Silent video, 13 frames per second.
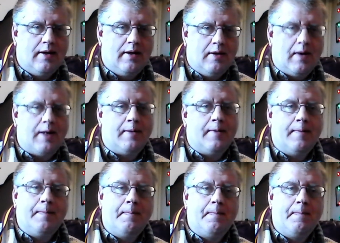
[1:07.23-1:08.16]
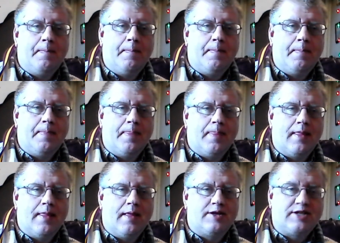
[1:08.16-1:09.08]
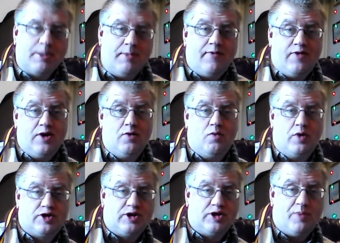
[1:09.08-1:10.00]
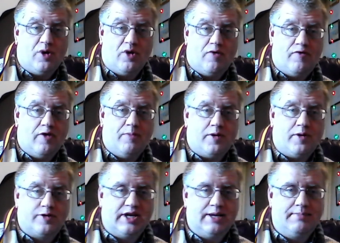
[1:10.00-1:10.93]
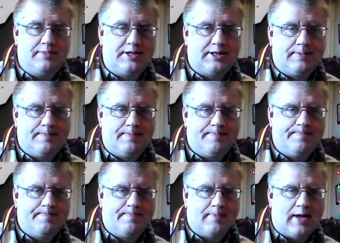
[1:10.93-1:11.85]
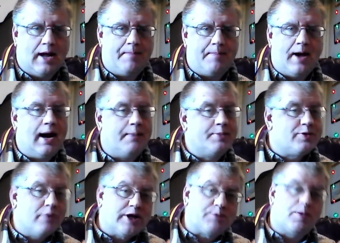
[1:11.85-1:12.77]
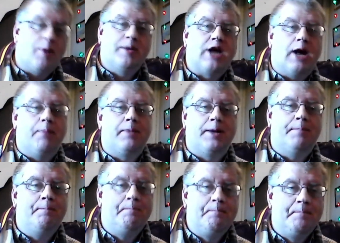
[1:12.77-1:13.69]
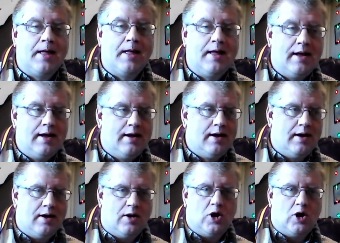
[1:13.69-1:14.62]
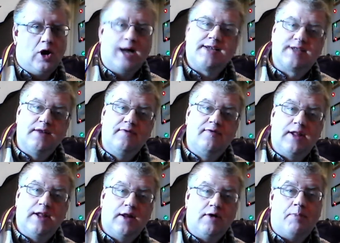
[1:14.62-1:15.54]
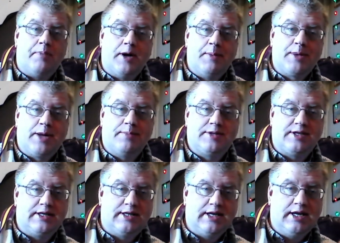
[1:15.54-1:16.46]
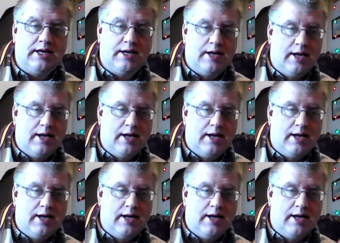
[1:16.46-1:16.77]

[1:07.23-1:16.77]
Well, some of you will support football teams, uh, perhaps West Bromwich Albion, or Aston Villa, or Birmingham City,